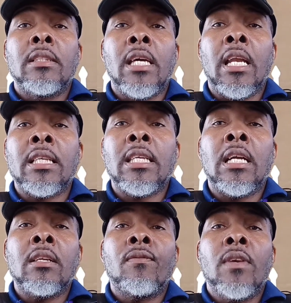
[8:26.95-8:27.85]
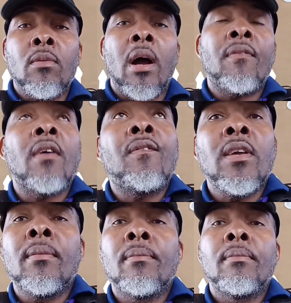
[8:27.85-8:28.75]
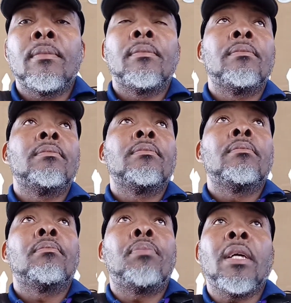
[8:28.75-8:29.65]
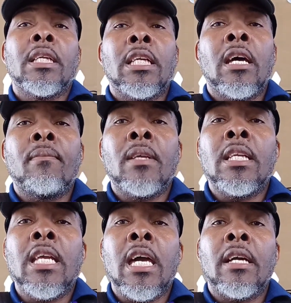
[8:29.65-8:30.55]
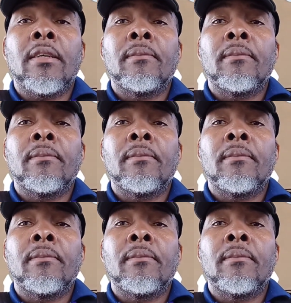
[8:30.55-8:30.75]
You understand? Film wife and film picnic them did they